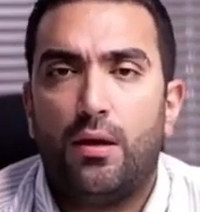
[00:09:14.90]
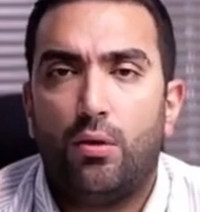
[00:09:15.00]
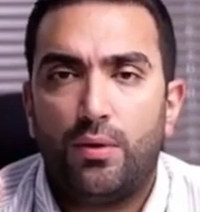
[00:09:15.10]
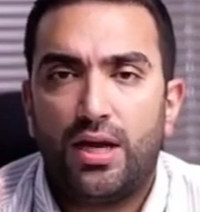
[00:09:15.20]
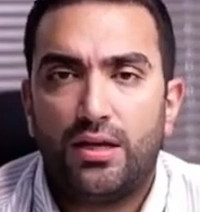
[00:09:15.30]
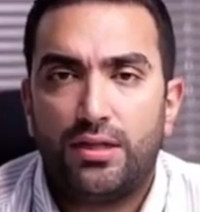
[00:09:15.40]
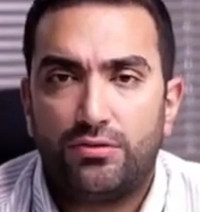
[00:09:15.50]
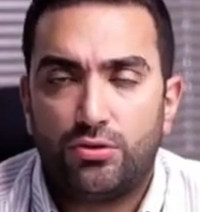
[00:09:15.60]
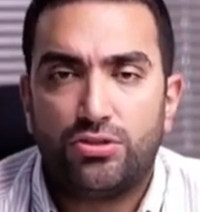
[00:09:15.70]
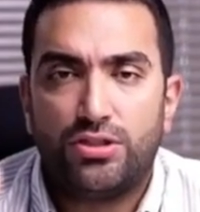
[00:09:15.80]
Well, if
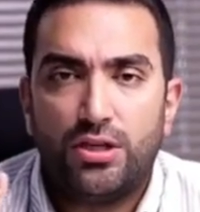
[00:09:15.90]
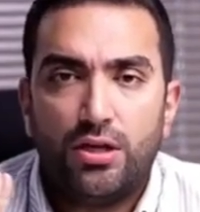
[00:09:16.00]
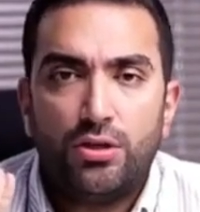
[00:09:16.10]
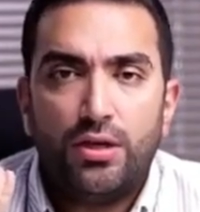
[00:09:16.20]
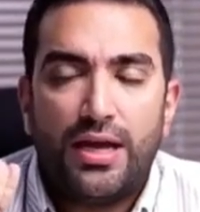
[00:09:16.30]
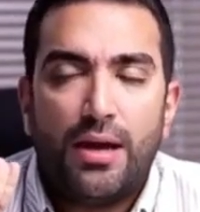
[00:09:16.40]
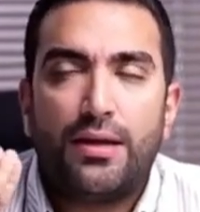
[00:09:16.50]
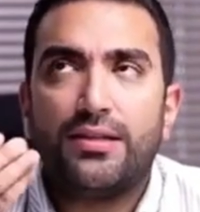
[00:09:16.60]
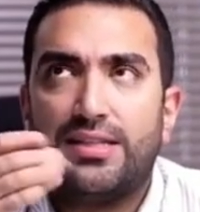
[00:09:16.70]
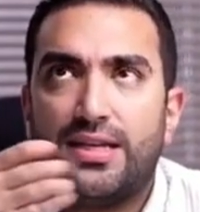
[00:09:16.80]
you see on your account
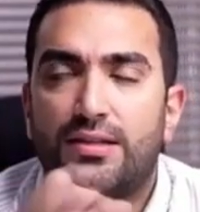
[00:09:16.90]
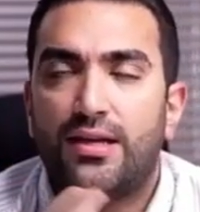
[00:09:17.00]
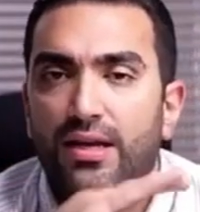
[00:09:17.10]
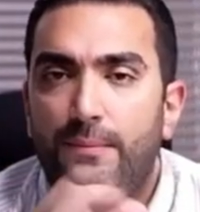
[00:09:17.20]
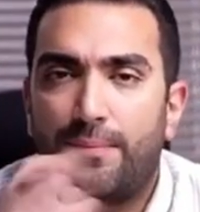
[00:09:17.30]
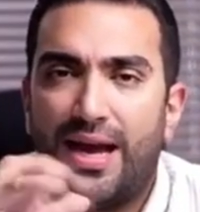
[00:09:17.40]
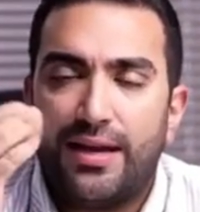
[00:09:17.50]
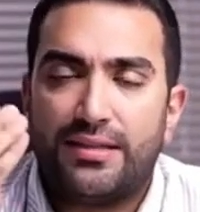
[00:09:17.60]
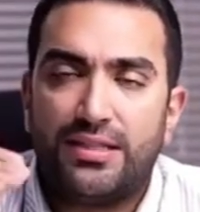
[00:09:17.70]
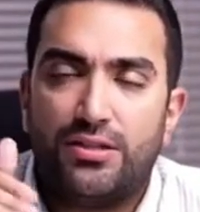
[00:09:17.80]
it says
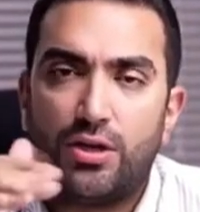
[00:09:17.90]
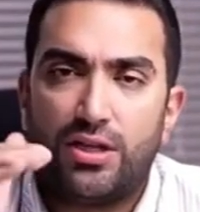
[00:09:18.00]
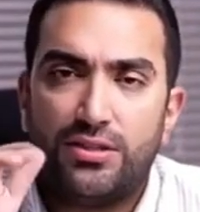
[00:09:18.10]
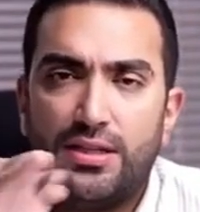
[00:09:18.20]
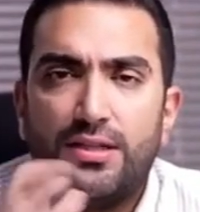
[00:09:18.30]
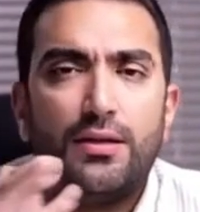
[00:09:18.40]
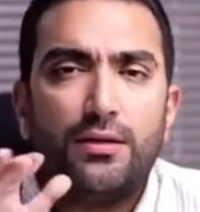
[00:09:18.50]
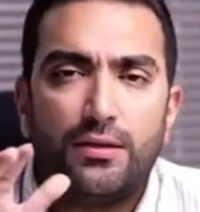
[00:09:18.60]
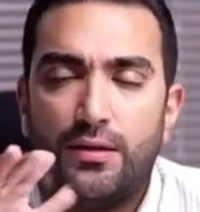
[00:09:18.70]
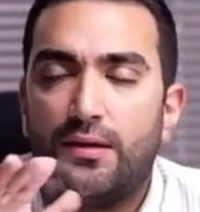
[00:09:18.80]
balance exhausted,
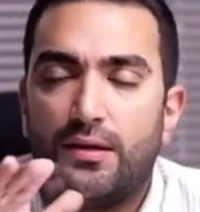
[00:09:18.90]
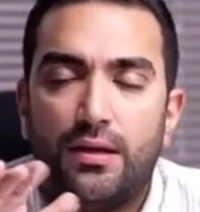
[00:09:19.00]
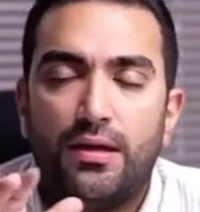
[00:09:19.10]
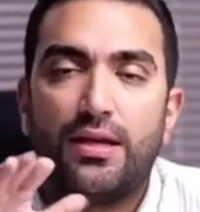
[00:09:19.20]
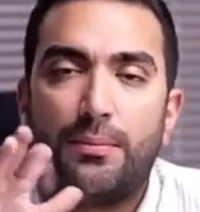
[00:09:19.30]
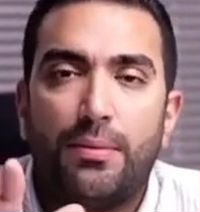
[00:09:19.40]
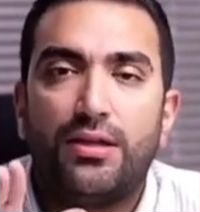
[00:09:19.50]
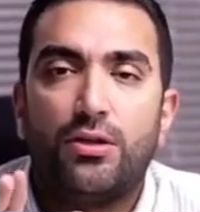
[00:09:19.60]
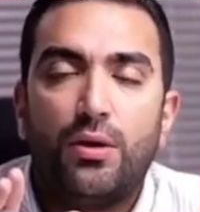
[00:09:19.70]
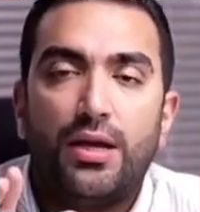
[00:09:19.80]
it
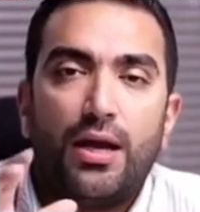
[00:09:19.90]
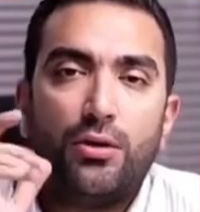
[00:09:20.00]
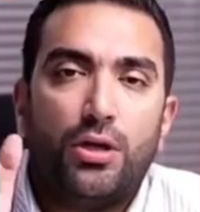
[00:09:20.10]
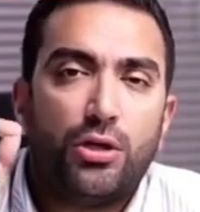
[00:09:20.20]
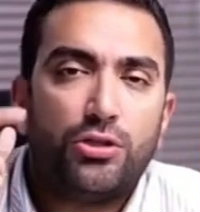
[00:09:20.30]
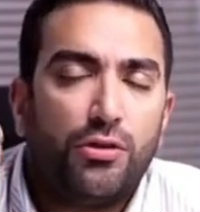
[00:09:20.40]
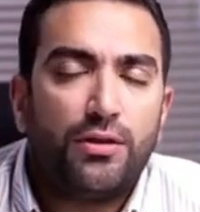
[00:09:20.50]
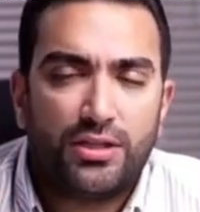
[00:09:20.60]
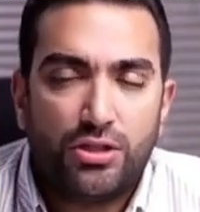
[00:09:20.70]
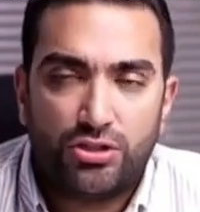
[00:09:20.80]
means your account charge is
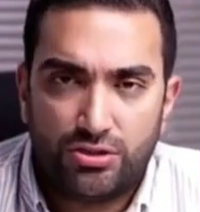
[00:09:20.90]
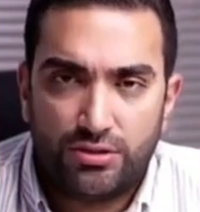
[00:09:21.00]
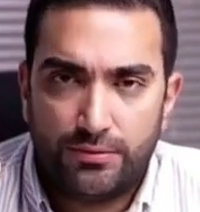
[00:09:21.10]
finished.